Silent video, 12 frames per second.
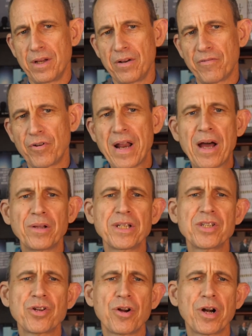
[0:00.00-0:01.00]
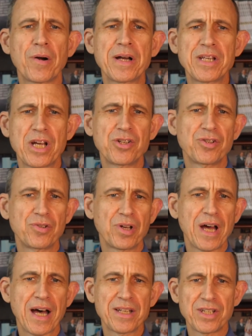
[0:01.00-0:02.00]
For now, let's turn our attention to
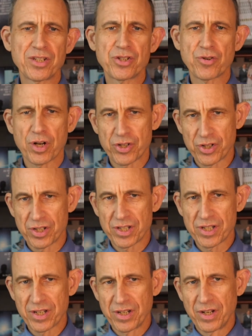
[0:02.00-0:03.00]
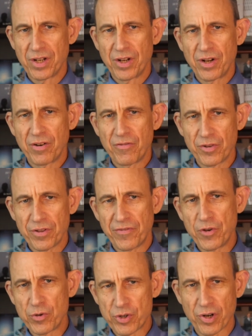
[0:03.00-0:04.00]
God's instructions for the
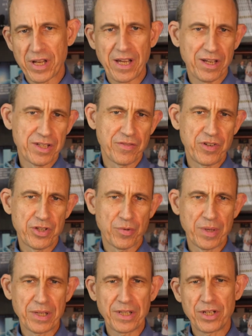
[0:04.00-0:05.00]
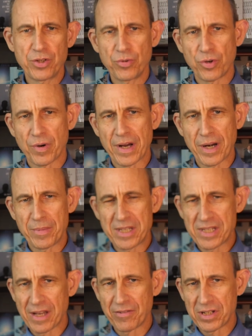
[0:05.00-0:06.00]
future kings of Israel in Deuteronomy
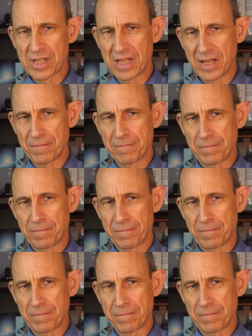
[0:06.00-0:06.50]
17.